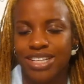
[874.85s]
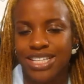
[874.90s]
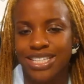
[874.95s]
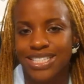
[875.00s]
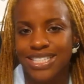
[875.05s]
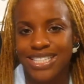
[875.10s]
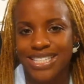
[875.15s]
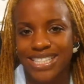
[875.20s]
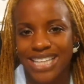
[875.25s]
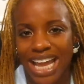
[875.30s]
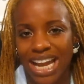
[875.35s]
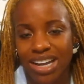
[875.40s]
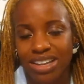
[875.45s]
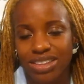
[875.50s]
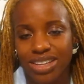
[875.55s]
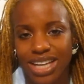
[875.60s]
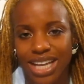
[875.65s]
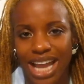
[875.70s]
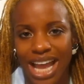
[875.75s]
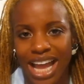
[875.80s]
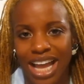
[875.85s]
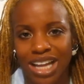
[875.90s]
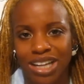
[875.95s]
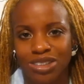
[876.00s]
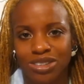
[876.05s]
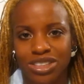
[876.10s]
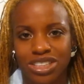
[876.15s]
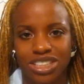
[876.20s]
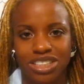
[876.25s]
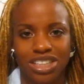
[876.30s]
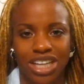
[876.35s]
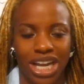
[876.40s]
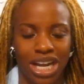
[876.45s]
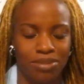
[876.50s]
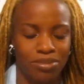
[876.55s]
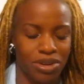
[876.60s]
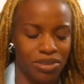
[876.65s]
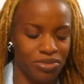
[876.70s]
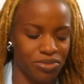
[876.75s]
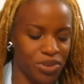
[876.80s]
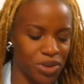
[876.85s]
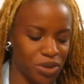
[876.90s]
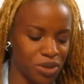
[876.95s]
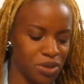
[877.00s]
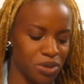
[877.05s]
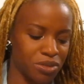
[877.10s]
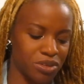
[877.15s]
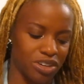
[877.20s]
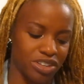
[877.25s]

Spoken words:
sat on the couch, got on my phone,